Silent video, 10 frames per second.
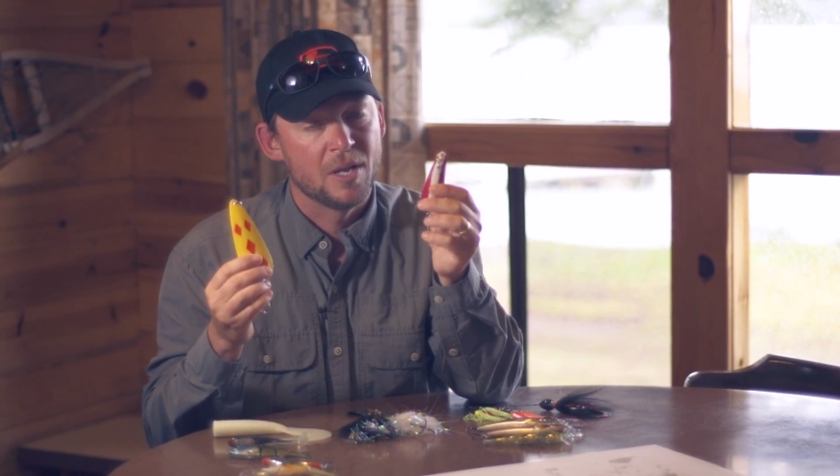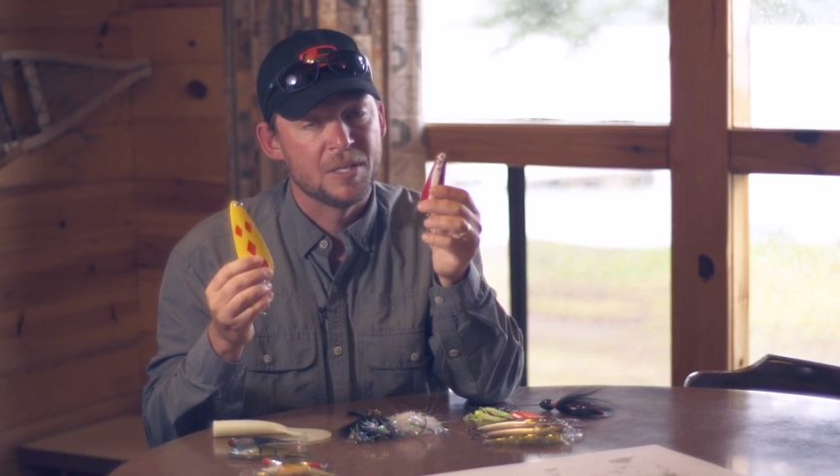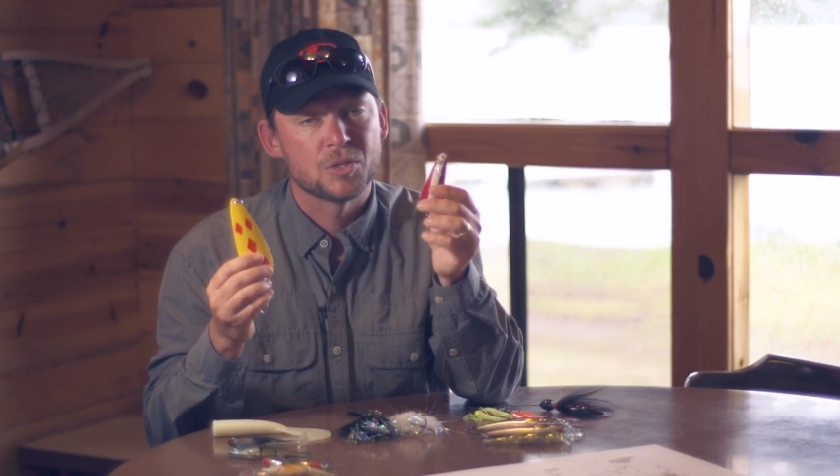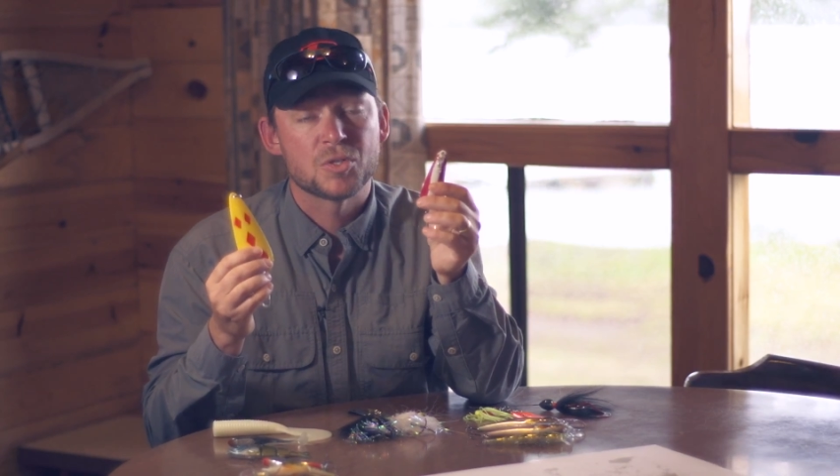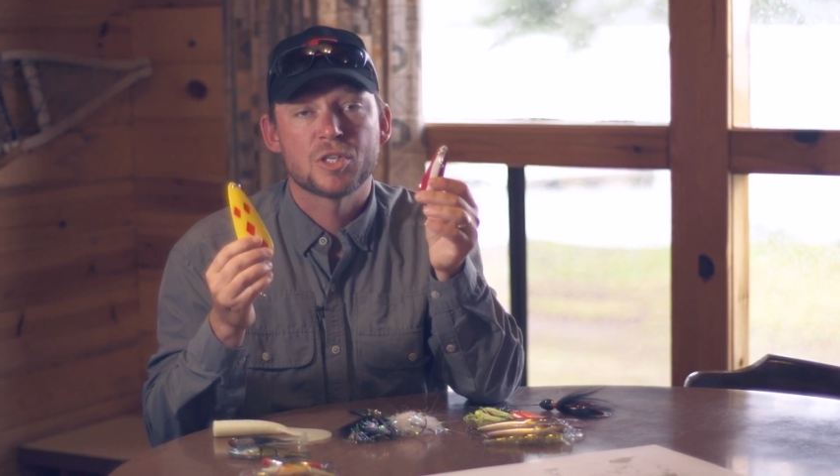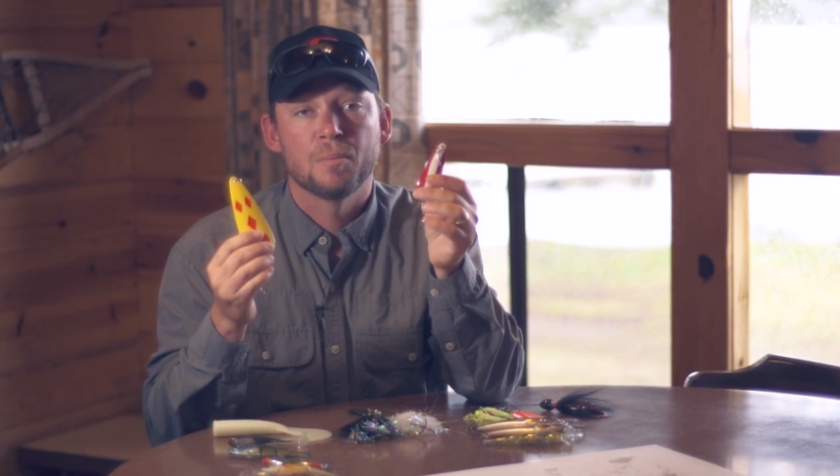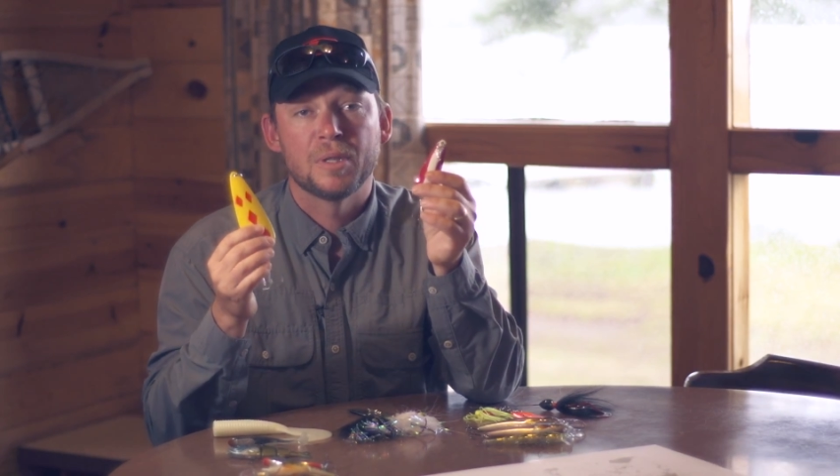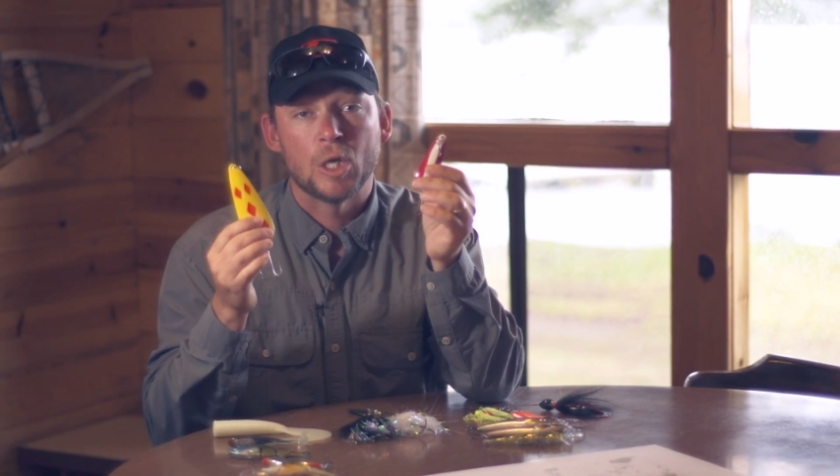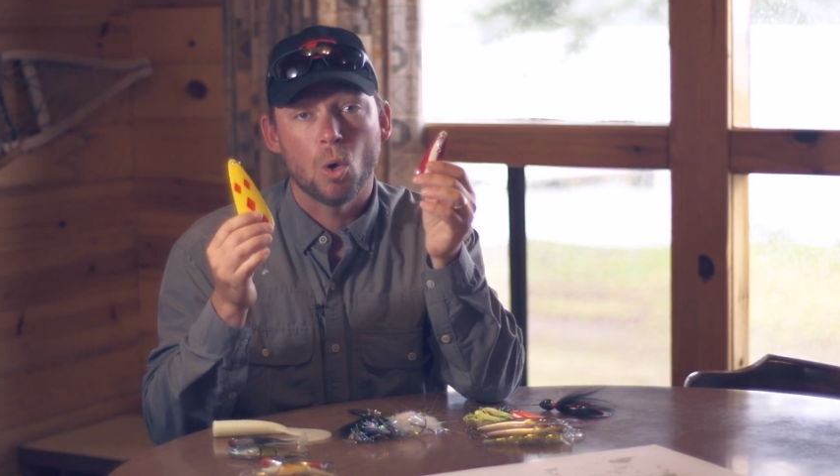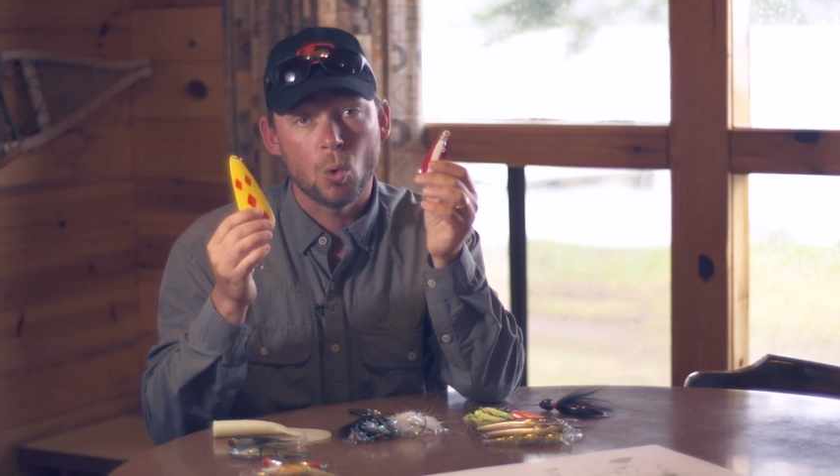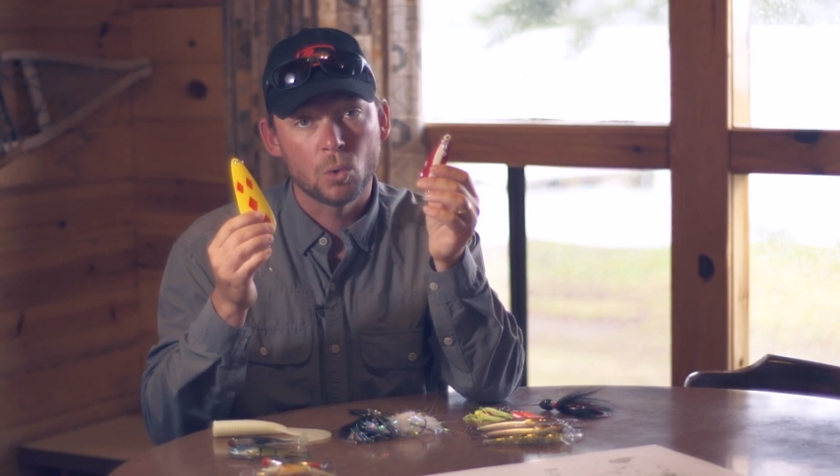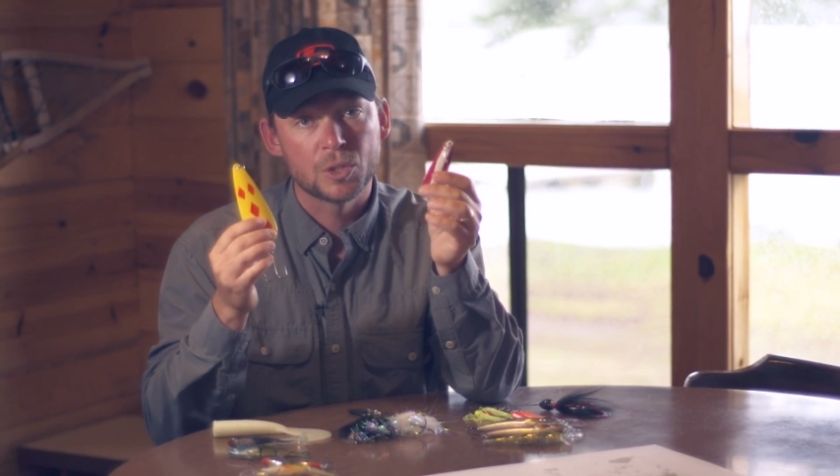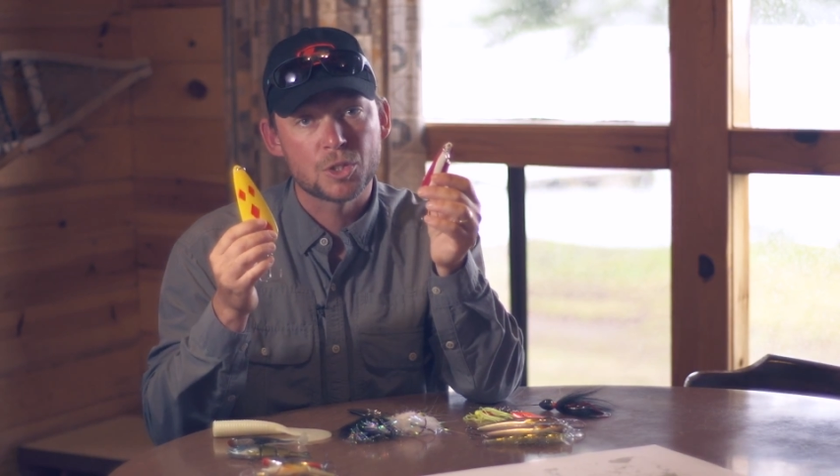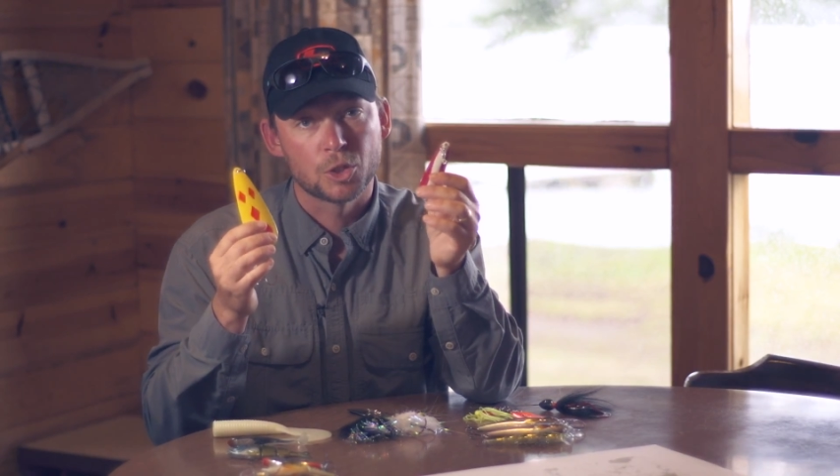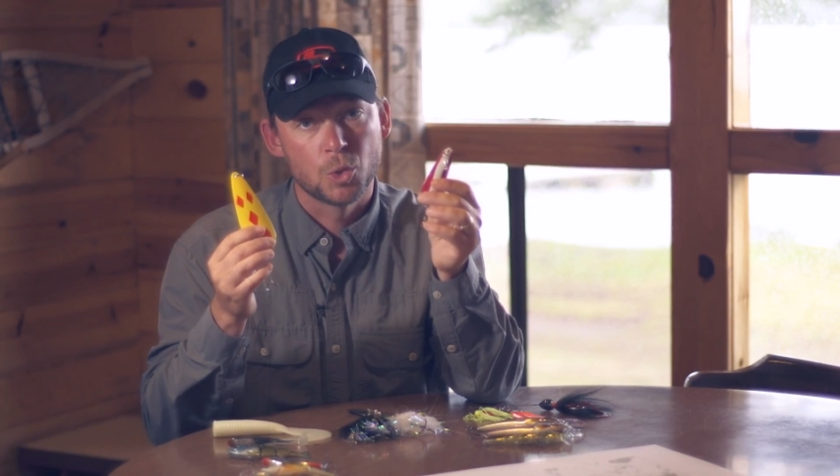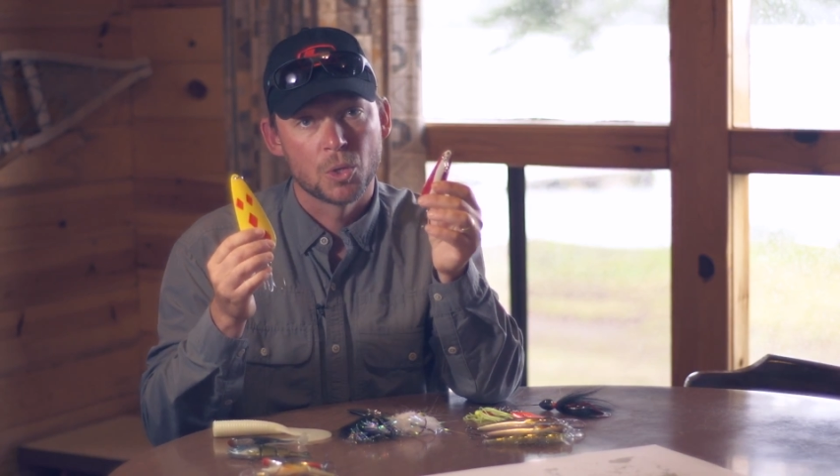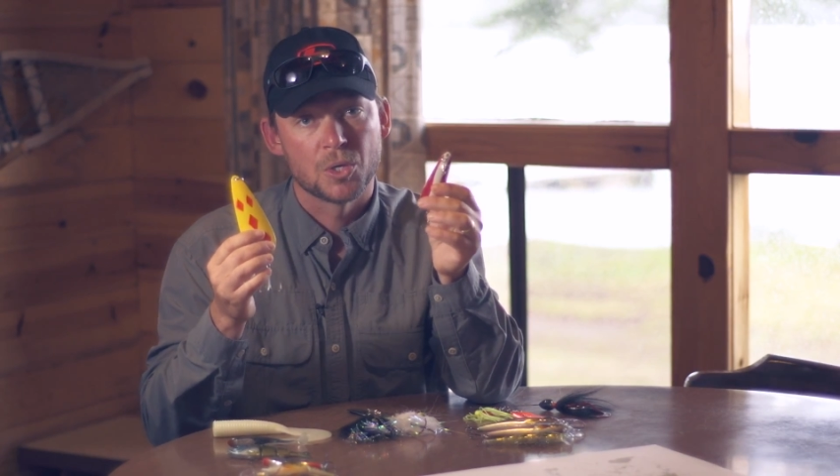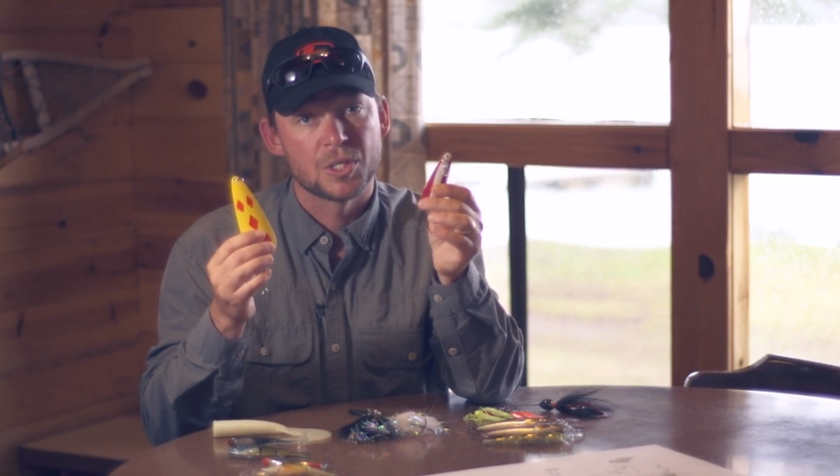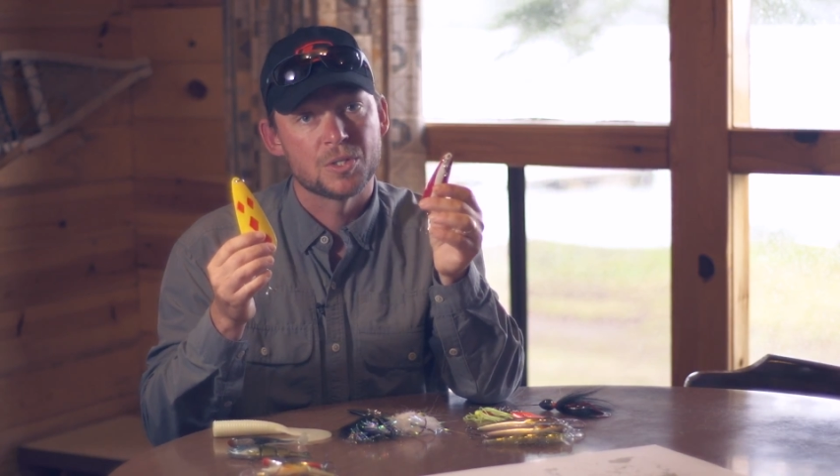and these are some of the oldest lures